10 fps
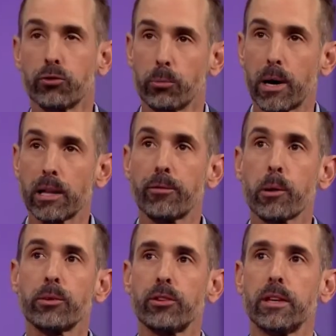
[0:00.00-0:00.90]
So
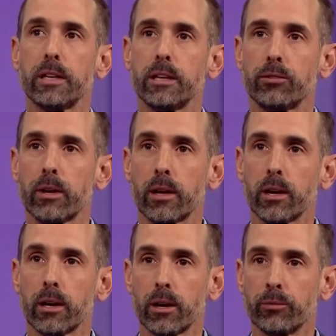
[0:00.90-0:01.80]
polypharmacy is
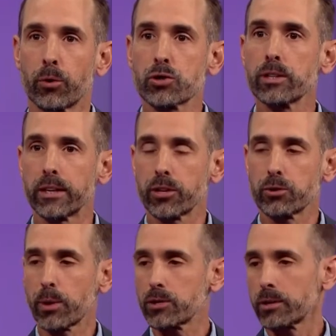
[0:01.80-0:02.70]
unfortunately a
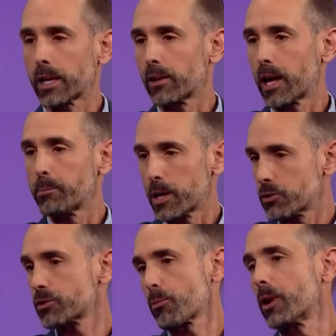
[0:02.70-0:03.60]
situation that a lot of
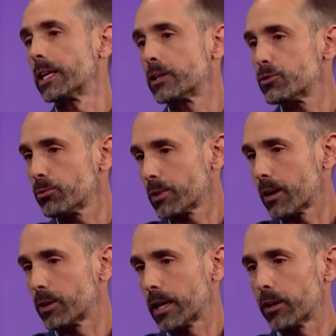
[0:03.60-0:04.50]
patients are running into
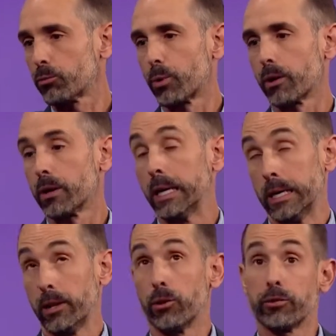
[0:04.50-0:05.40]
nowadays, where
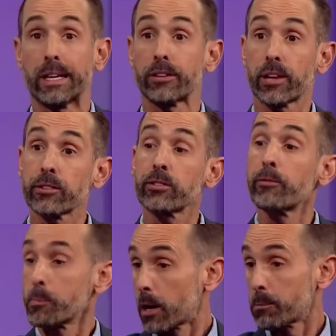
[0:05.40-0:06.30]
there's an excessive
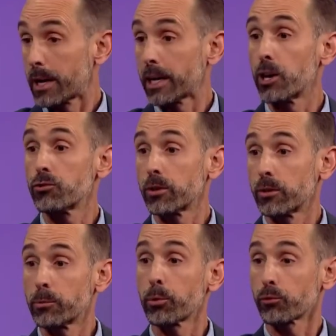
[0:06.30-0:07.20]
amount of
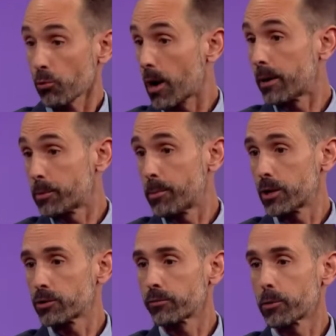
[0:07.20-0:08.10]
medications prescribed to
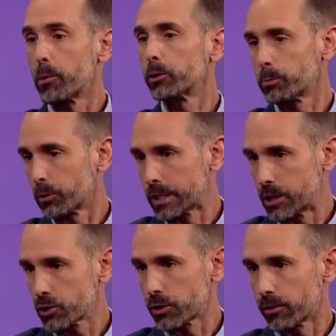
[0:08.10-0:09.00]
patients for multiple
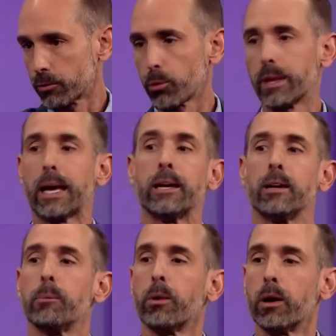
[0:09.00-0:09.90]
conditions, where they end
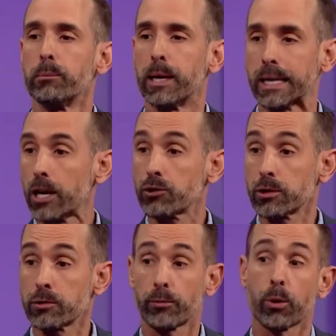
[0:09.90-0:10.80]
up on
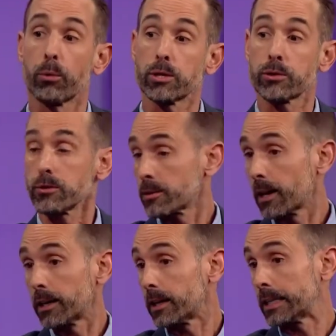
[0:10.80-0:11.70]
medications for which there's
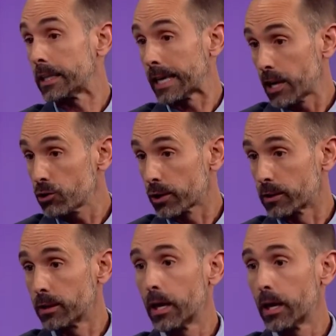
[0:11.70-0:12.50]
not an indication.